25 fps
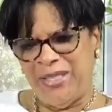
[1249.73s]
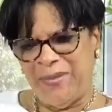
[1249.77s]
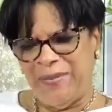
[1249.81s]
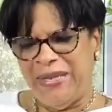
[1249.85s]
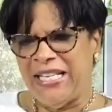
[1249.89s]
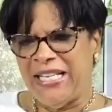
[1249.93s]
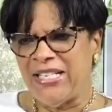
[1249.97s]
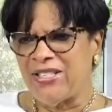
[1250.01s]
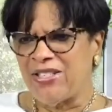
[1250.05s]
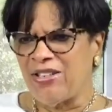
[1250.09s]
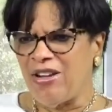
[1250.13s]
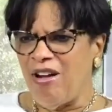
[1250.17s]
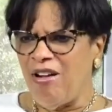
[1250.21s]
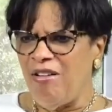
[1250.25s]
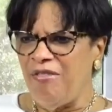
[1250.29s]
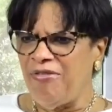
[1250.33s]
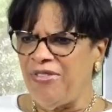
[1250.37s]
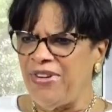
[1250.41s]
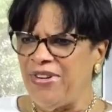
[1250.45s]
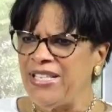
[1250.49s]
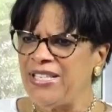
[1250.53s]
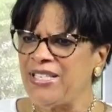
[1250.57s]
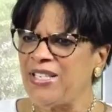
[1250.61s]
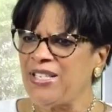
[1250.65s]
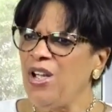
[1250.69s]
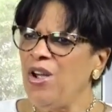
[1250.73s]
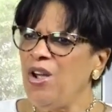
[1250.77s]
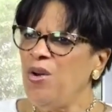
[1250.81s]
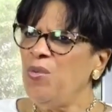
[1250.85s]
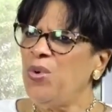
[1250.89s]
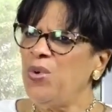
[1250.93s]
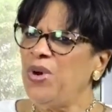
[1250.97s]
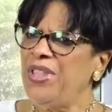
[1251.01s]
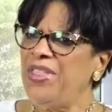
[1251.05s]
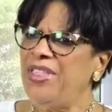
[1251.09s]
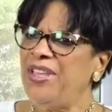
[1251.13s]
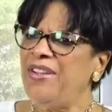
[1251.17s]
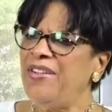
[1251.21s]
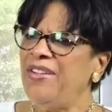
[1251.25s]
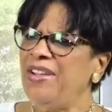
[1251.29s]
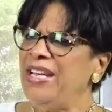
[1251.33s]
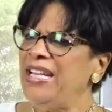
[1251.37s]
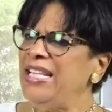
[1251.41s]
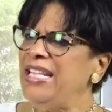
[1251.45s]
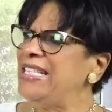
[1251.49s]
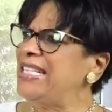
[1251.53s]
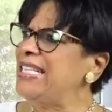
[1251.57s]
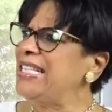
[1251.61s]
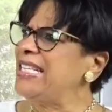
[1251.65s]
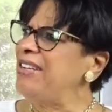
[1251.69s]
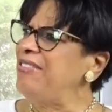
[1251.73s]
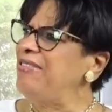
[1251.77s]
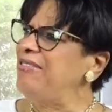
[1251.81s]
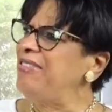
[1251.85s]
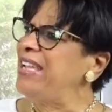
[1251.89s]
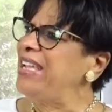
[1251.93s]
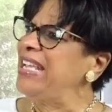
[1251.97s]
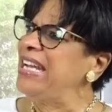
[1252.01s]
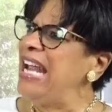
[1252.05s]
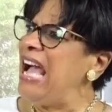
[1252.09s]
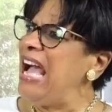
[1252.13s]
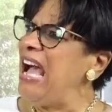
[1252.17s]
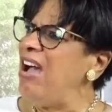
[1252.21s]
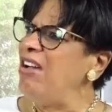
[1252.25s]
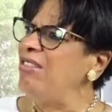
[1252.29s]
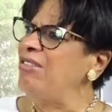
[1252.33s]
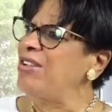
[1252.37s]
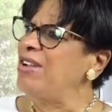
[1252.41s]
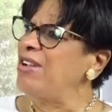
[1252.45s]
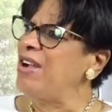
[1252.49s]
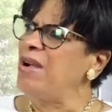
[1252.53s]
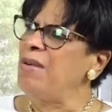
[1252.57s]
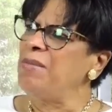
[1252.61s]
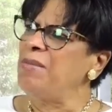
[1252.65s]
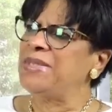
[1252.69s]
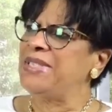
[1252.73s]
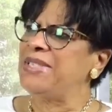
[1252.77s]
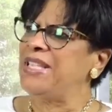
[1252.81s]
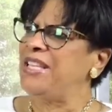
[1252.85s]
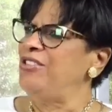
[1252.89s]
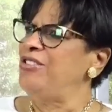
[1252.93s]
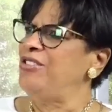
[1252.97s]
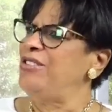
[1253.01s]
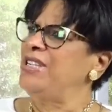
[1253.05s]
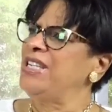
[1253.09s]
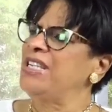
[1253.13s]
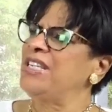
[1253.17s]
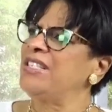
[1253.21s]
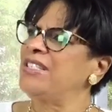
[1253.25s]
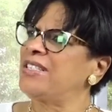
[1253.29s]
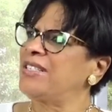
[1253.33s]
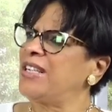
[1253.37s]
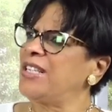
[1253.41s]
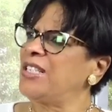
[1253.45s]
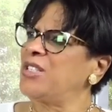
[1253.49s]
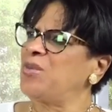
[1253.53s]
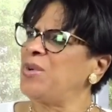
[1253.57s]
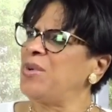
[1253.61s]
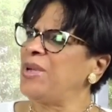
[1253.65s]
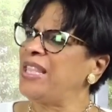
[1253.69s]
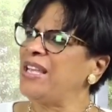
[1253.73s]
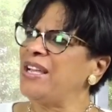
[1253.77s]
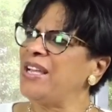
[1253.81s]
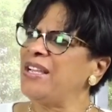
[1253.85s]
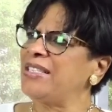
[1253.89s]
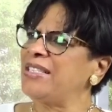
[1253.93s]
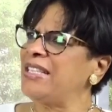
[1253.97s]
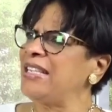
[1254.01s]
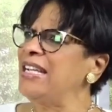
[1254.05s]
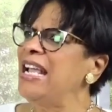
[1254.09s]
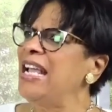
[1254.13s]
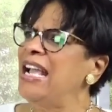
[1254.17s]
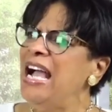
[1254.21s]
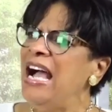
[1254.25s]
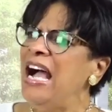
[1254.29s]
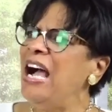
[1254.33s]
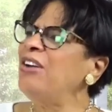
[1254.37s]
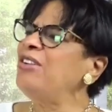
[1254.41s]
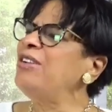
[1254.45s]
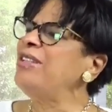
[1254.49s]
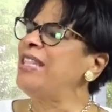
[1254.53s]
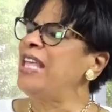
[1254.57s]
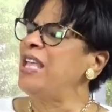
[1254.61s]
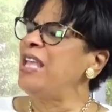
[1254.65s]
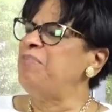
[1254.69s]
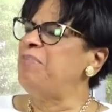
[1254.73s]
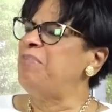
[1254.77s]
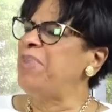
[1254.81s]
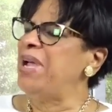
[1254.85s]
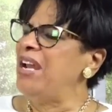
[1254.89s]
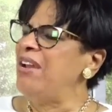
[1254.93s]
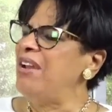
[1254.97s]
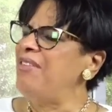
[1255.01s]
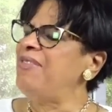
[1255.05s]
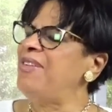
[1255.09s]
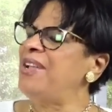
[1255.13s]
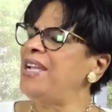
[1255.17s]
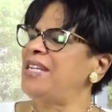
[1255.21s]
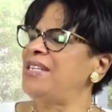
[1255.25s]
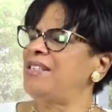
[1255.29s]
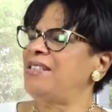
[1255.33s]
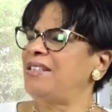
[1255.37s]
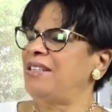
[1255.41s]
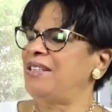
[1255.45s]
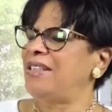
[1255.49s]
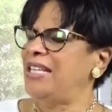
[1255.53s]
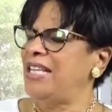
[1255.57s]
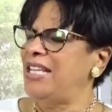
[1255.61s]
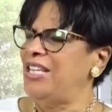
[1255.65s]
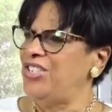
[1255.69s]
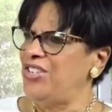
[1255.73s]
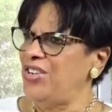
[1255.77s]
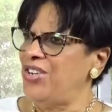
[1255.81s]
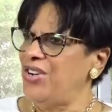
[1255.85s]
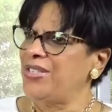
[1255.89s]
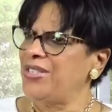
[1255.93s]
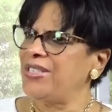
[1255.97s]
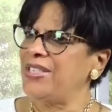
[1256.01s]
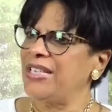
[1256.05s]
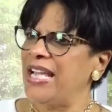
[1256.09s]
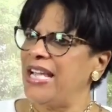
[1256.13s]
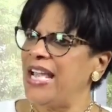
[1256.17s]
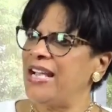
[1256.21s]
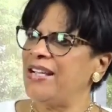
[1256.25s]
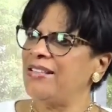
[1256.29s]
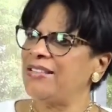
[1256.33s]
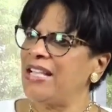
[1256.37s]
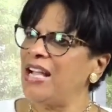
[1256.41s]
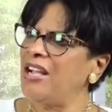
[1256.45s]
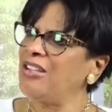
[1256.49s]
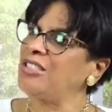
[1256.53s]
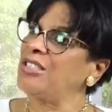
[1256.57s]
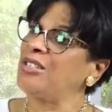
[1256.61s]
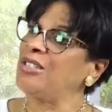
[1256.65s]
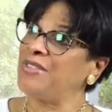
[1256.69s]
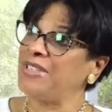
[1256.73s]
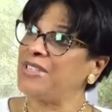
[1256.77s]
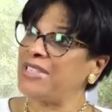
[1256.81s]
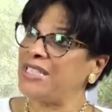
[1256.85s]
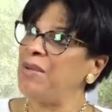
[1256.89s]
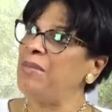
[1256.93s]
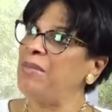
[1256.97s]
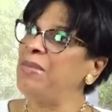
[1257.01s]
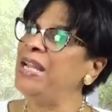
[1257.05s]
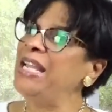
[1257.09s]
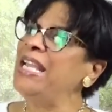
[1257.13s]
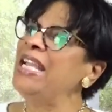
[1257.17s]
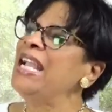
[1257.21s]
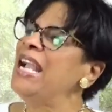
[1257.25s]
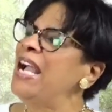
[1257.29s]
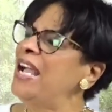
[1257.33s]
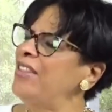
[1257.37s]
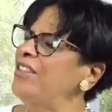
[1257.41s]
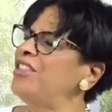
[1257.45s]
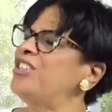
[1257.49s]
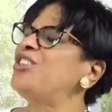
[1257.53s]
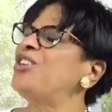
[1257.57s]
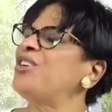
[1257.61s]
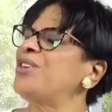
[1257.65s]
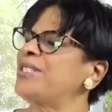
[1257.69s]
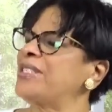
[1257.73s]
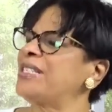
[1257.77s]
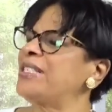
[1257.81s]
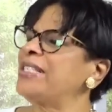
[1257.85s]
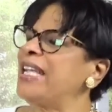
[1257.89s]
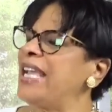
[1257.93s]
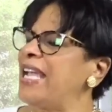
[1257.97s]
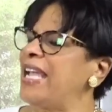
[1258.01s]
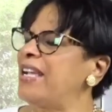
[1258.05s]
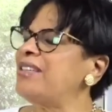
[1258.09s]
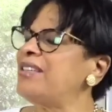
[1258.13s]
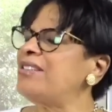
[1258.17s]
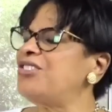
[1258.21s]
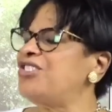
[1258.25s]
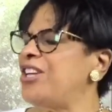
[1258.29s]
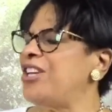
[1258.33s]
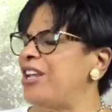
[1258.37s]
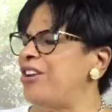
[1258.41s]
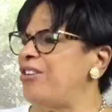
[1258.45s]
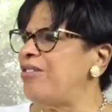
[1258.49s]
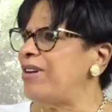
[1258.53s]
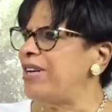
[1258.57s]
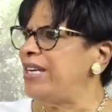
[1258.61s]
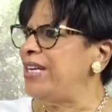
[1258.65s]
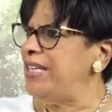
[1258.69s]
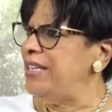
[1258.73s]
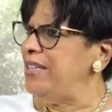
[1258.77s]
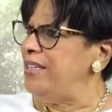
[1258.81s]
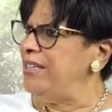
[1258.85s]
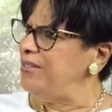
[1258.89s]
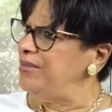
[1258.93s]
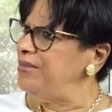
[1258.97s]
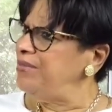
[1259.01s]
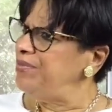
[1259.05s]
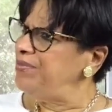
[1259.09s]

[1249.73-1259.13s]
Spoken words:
speakers conference. Were there any significant outcomes that you can discuss with us, and how do they benefit the Turks and Caicos House of Assembly and the Turks and Caicos generally?